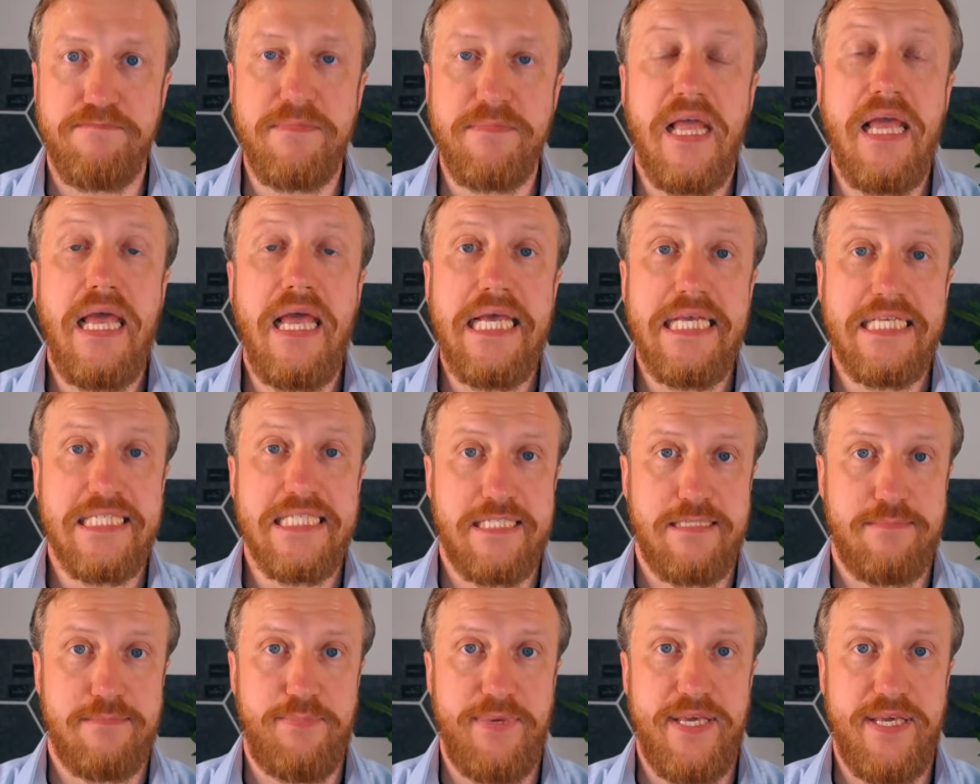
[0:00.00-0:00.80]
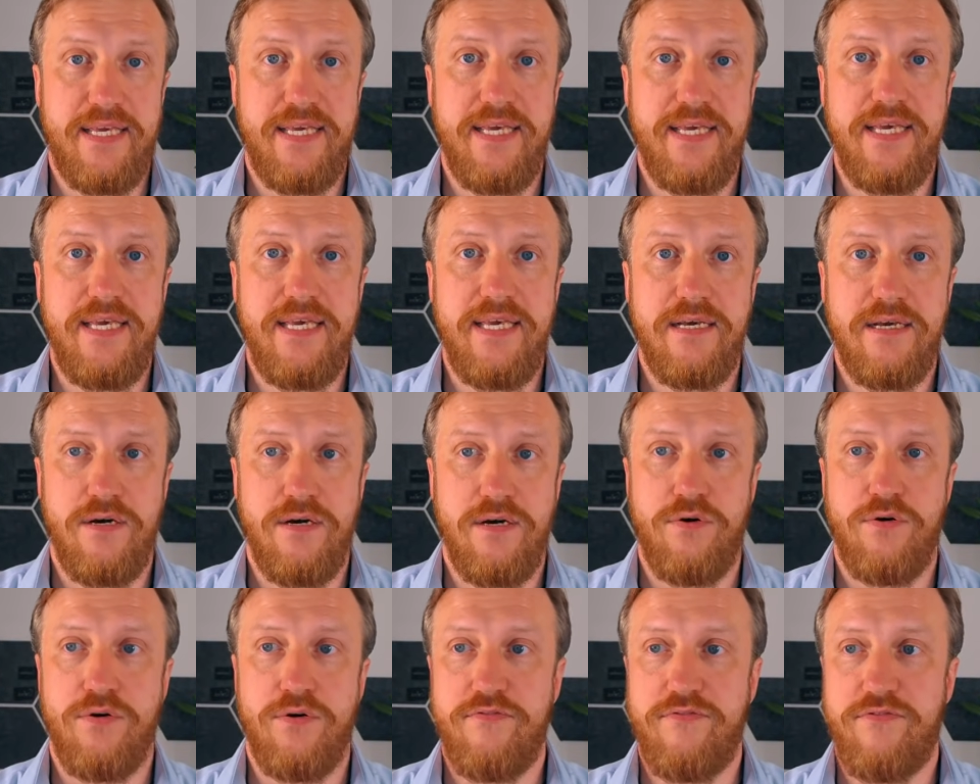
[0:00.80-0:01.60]
Speaking
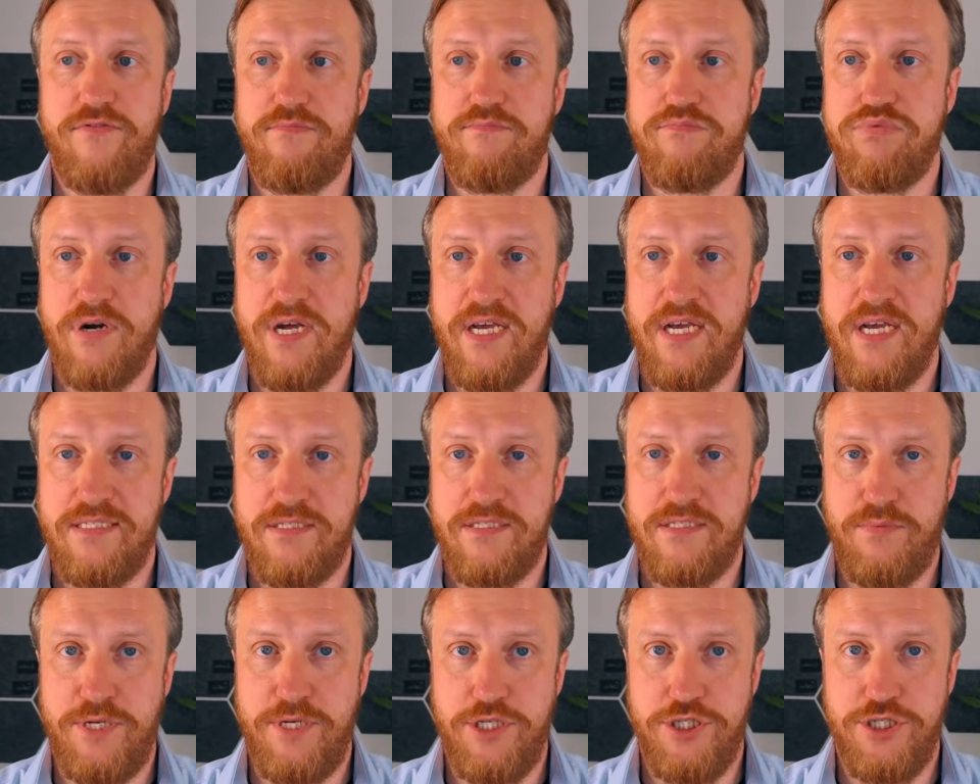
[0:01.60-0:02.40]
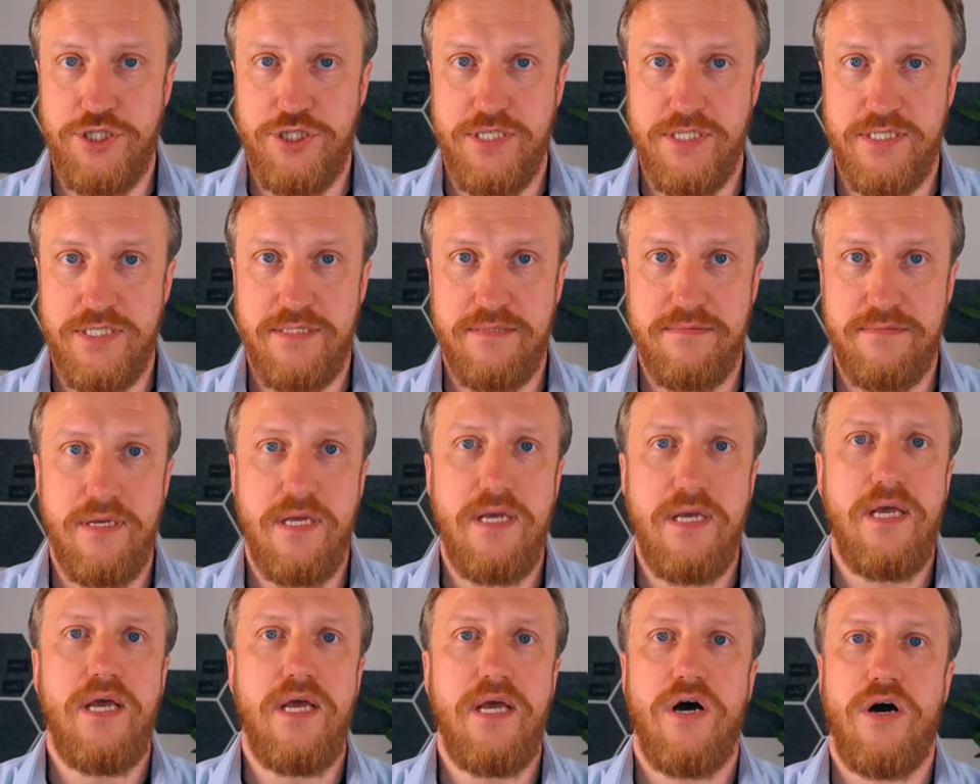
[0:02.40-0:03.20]
of price ranges,
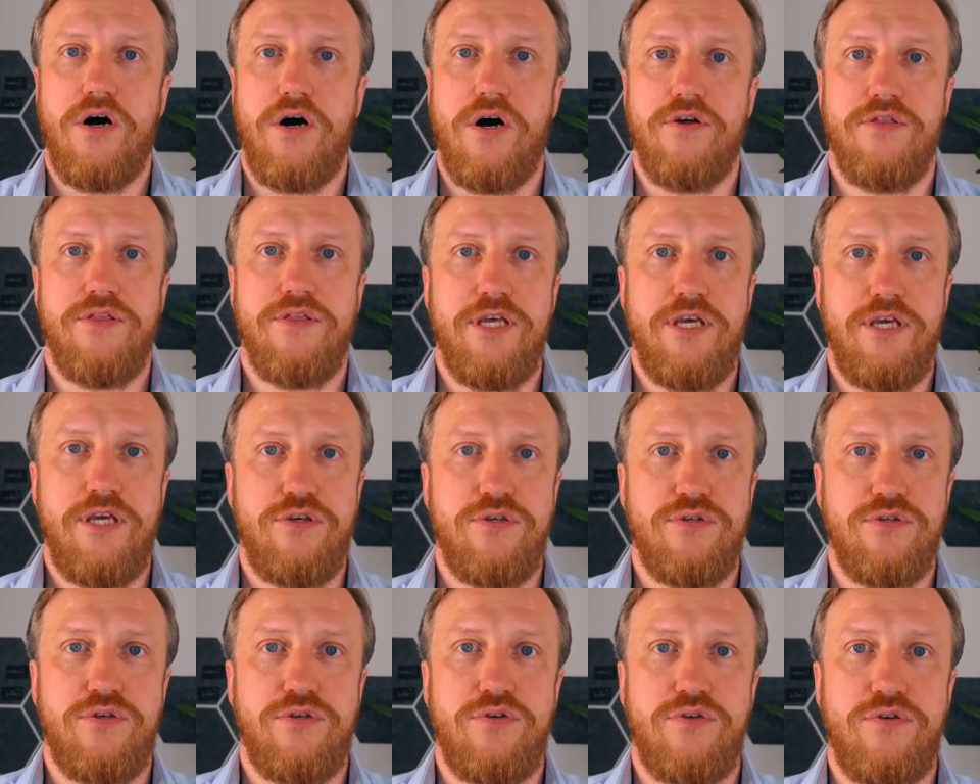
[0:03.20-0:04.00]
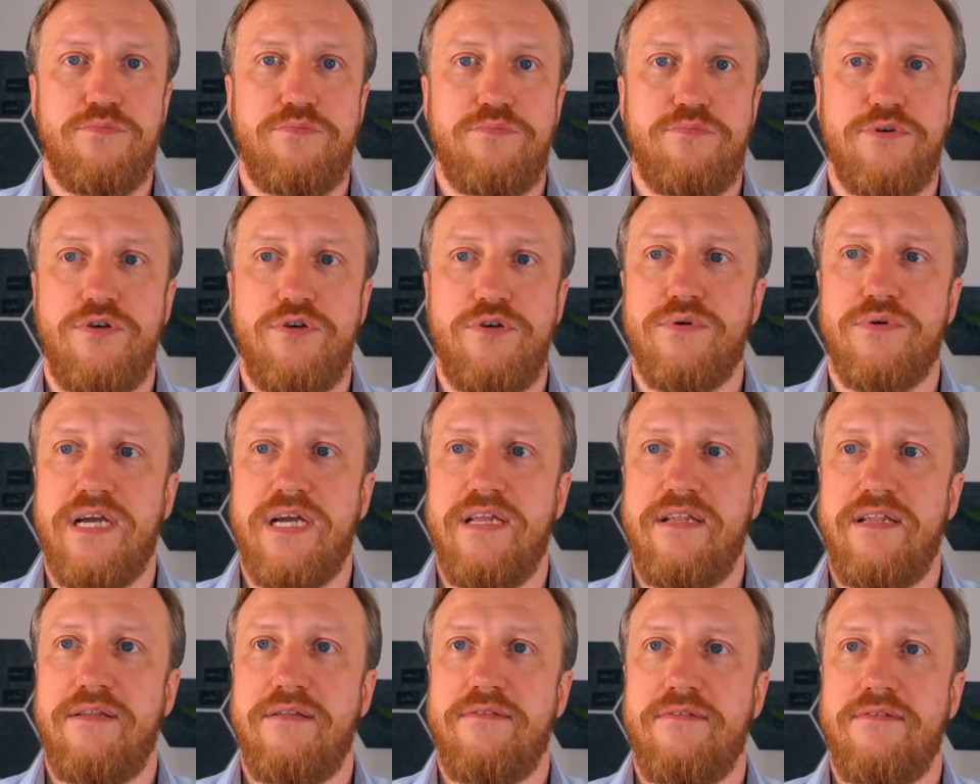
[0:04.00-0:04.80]
on the YouTube you
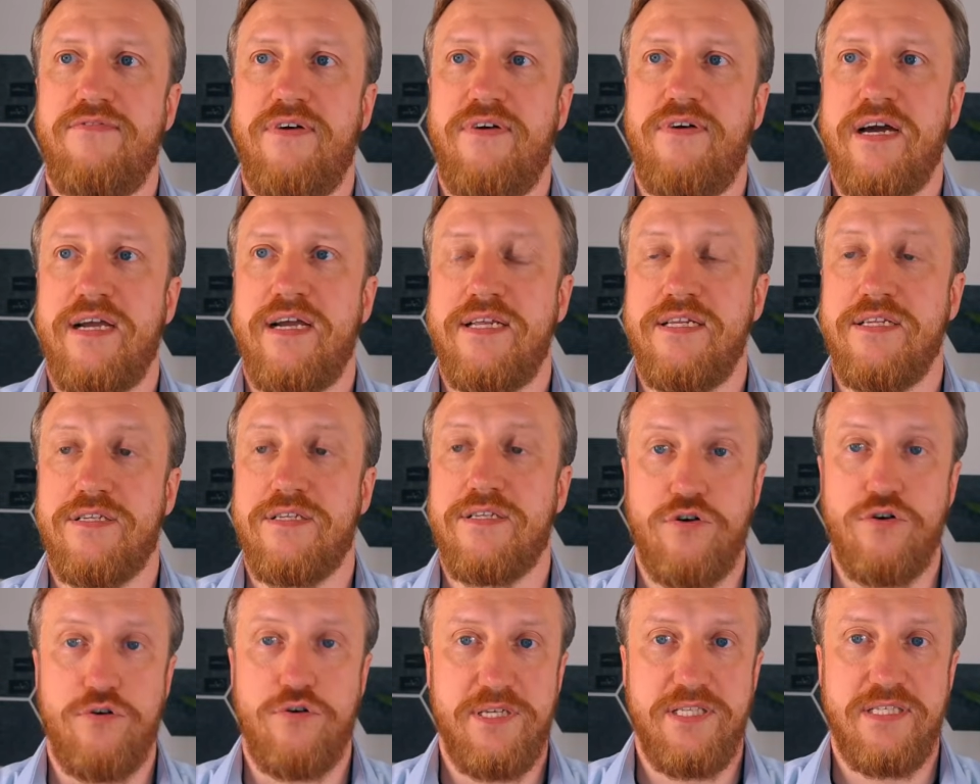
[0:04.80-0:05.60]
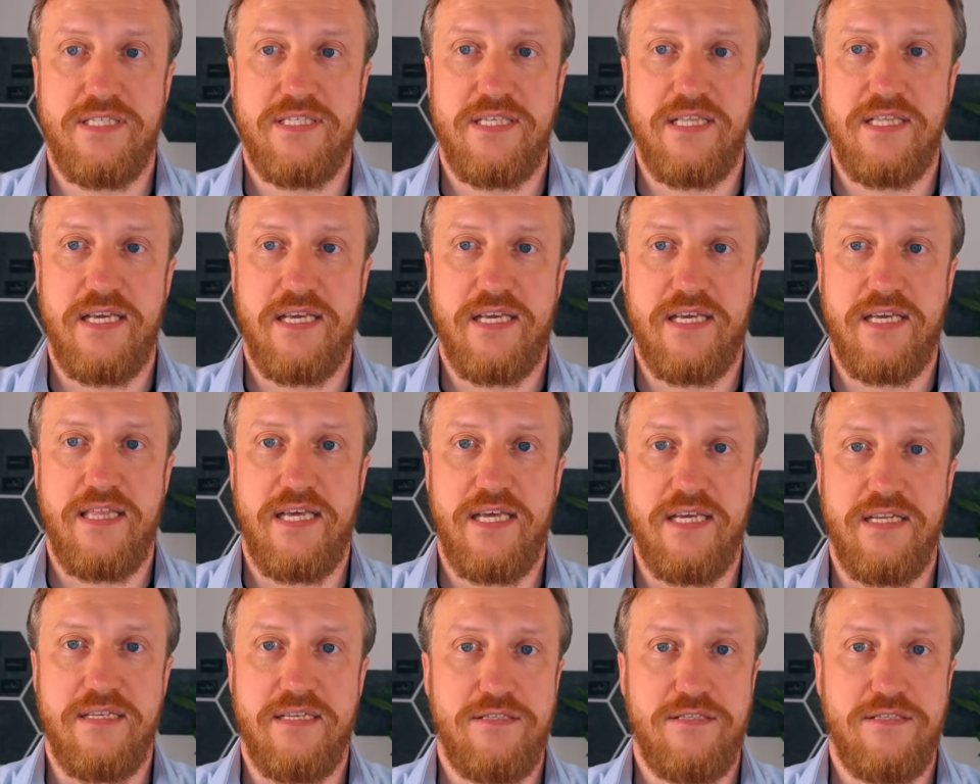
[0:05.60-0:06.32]
can find comments like that.